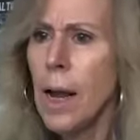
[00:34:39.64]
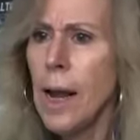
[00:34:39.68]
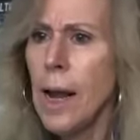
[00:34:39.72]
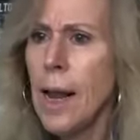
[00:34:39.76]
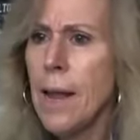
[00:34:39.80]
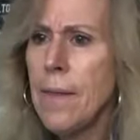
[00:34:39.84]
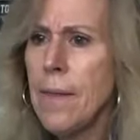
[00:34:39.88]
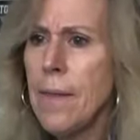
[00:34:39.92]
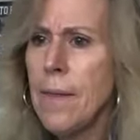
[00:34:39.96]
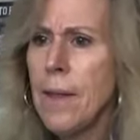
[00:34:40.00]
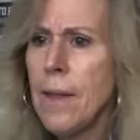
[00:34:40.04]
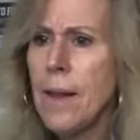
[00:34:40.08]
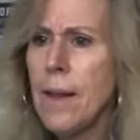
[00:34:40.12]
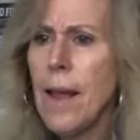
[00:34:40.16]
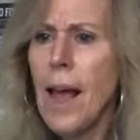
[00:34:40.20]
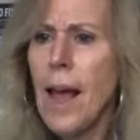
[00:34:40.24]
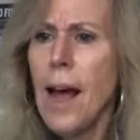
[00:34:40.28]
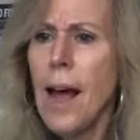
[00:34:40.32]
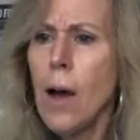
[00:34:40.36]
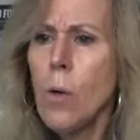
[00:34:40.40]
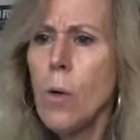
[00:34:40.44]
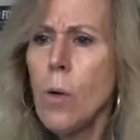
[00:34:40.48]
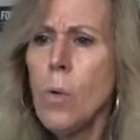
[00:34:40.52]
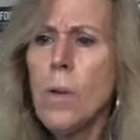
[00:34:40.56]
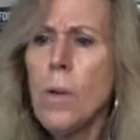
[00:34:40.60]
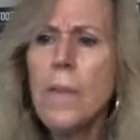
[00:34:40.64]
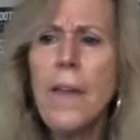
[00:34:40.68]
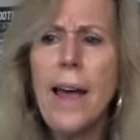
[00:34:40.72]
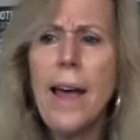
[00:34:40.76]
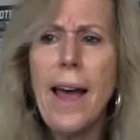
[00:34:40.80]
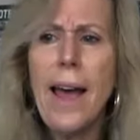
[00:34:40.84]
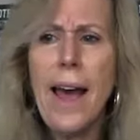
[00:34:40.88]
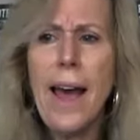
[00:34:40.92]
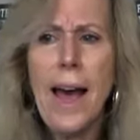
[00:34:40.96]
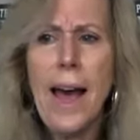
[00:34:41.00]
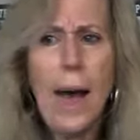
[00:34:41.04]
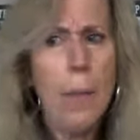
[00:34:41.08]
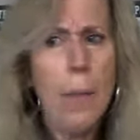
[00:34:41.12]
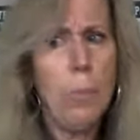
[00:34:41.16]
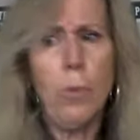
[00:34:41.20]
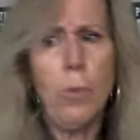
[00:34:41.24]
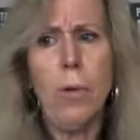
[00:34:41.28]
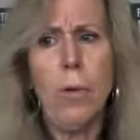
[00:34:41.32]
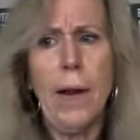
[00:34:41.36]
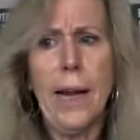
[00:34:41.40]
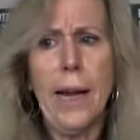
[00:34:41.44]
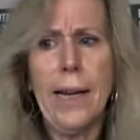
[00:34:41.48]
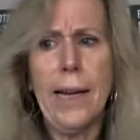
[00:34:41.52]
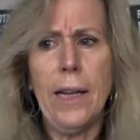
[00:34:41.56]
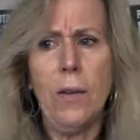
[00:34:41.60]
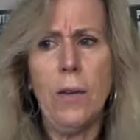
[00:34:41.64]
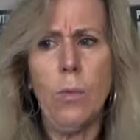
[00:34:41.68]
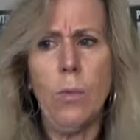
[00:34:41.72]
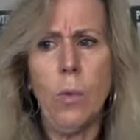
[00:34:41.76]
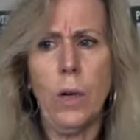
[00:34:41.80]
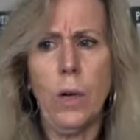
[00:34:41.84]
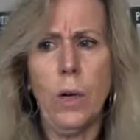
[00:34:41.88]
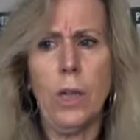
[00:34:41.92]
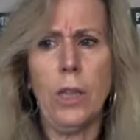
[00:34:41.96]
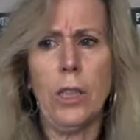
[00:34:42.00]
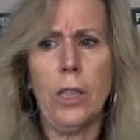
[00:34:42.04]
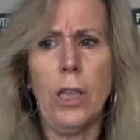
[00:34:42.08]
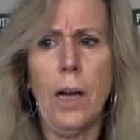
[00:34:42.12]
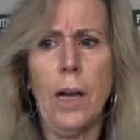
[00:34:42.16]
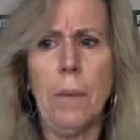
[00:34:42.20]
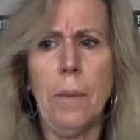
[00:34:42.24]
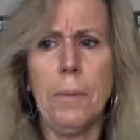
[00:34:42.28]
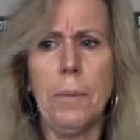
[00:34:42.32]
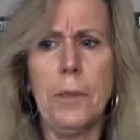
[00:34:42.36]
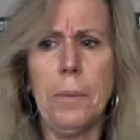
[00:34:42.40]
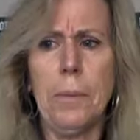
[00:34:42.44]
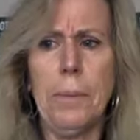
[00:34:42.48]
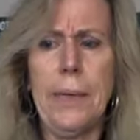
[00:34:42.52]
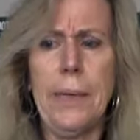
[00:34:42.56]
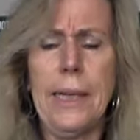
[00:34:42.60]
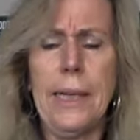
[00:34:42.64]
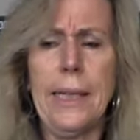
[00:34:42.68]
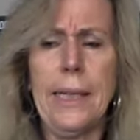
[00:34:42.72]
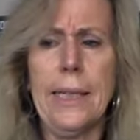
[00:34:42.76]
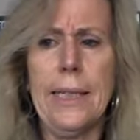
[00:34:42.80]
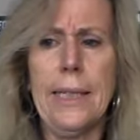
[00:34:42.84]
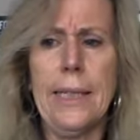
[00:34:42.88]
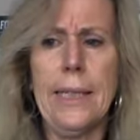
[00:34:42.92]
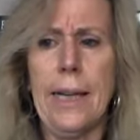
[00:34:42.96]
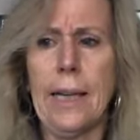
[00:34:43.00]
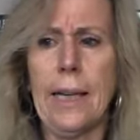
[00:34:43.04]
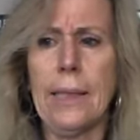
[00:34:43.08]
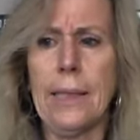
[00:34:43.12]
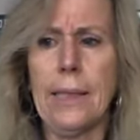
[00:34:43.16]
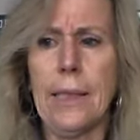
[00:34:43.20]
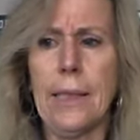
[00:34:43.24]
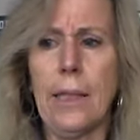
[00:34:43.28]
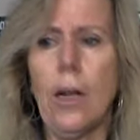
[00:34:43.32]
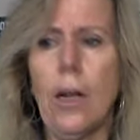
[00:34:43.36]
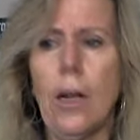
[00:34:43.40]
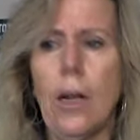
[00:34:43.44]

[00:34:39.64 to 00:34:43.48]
And how will the app writing workshops be conducted?